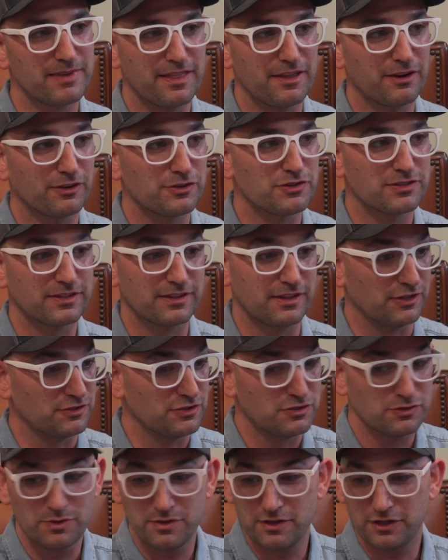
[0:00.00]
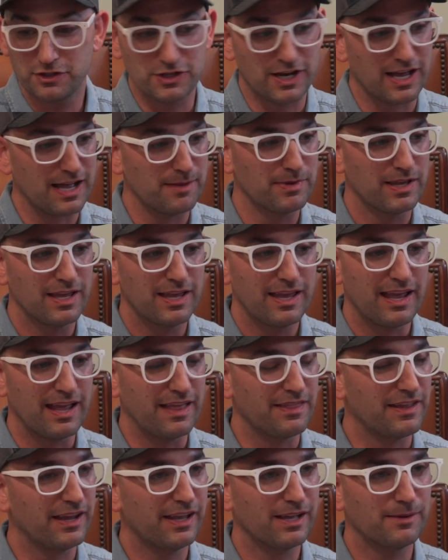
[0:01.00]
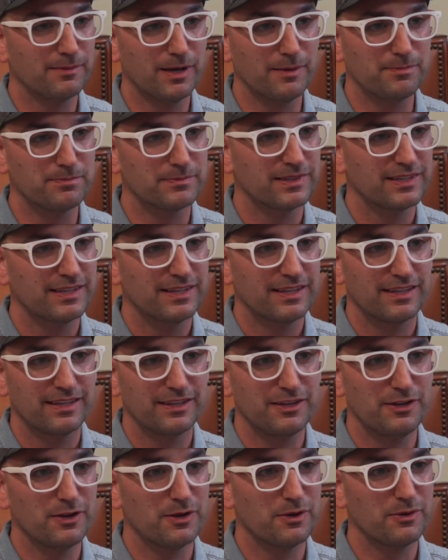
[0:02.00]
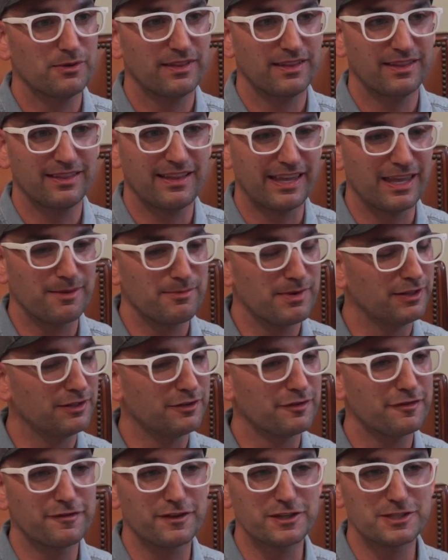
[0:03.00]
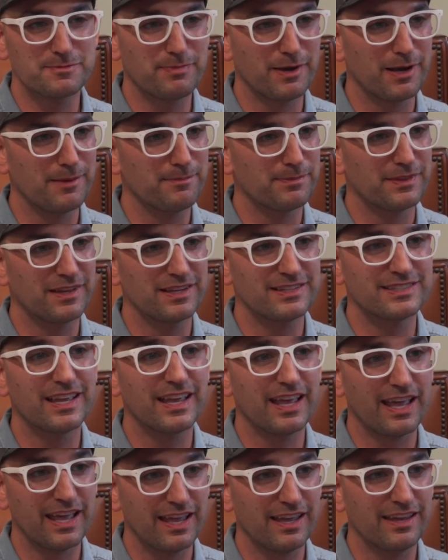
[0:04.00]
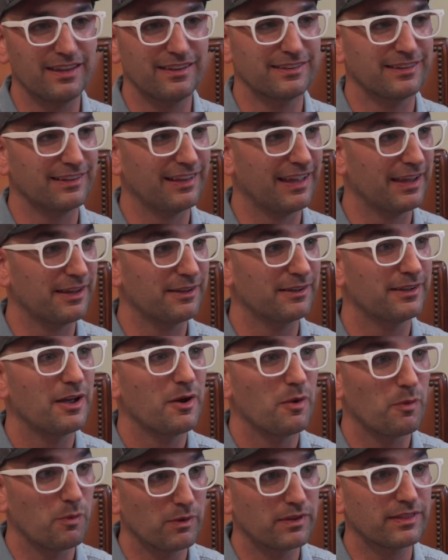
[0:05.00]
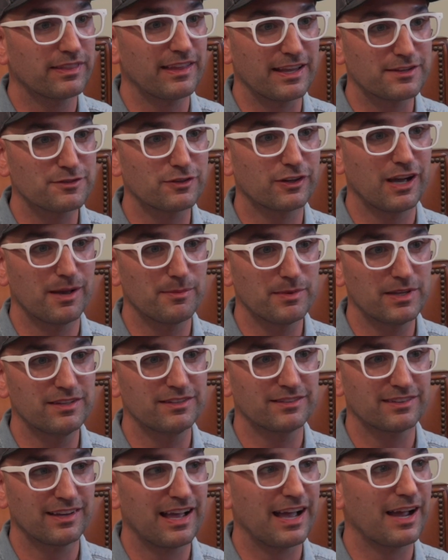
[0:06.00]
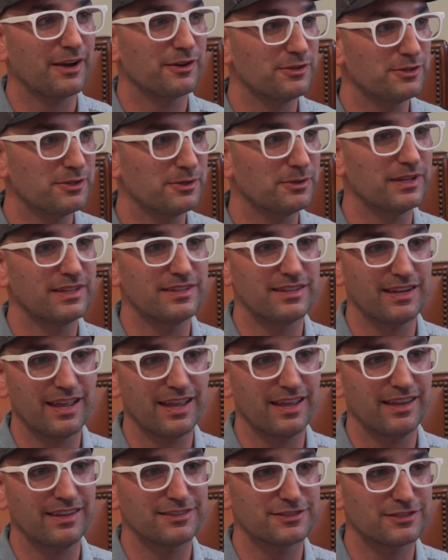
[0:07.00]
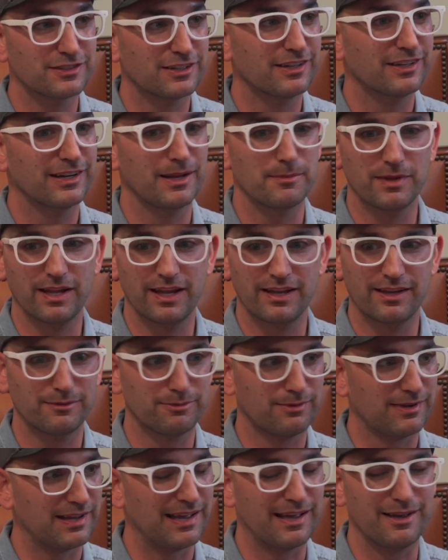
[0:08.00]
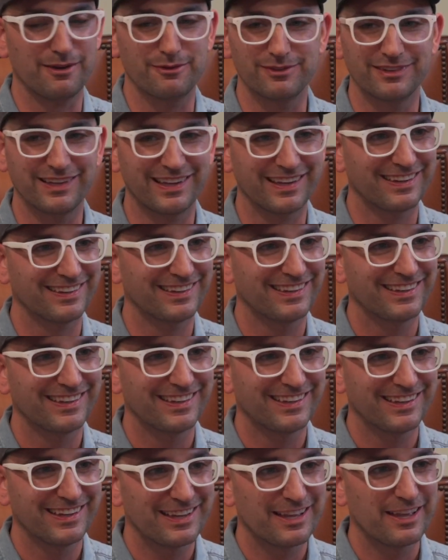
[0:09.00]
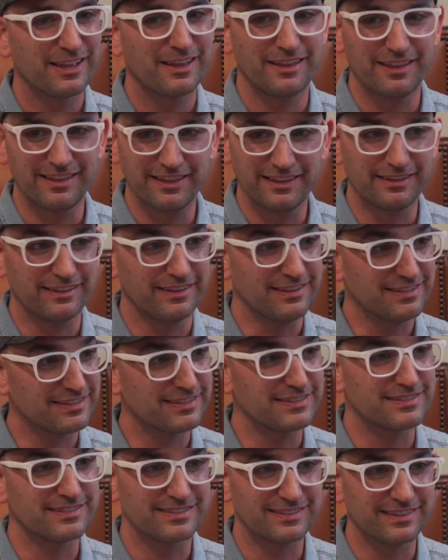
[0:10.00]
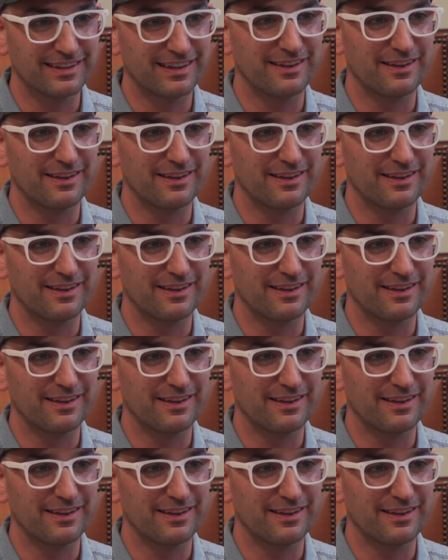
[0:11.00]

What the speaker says: and they're just doing their job, and they come up, they give me a little fist bump, and they say, hey, they're like, thanks for coming. How are you doing today, sir? And I'm like, wow, like, it just